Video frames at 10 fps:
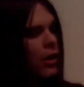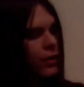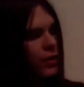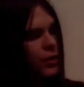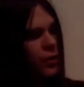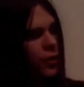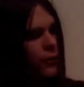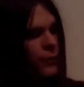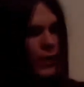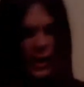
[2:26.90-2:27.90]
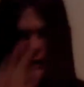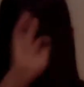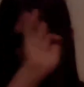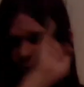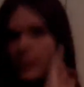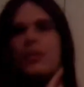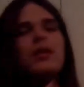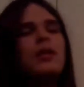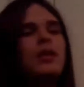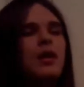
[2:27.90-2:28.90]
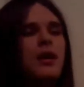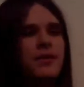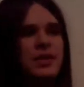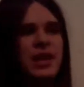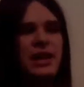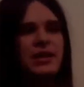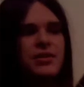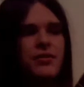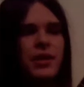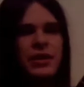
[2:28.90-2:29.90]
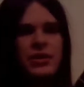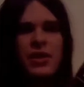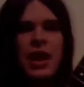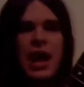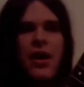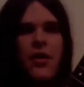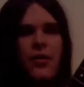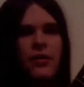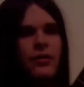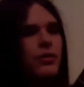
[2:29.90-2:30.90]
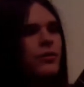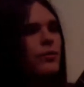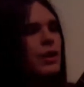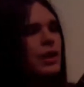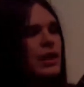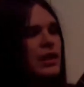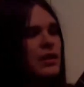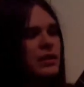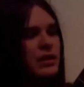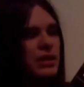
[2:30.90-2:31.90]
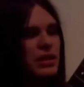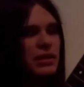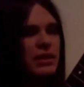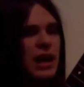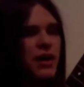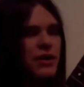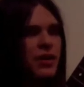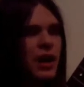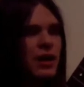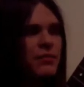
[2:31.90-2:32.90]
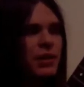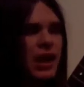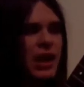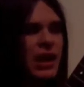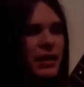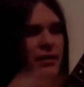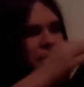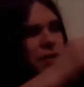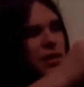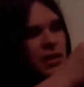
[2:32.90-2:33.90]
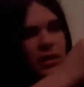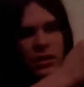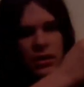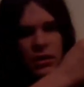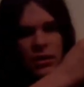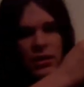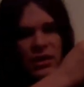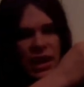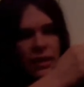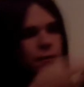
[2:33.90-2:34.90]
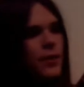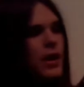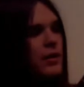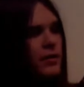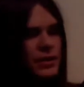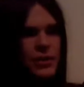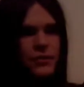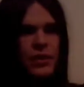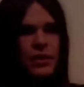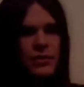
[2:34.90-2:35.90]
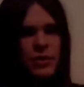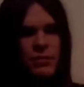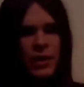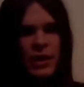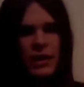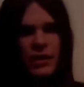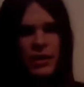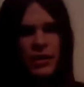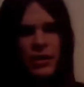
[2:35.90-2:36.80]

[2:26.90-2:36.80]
on the 3rd fret of the 2nd string. So now, really, now you're not playing the 2nd fret on this string, you're just playing.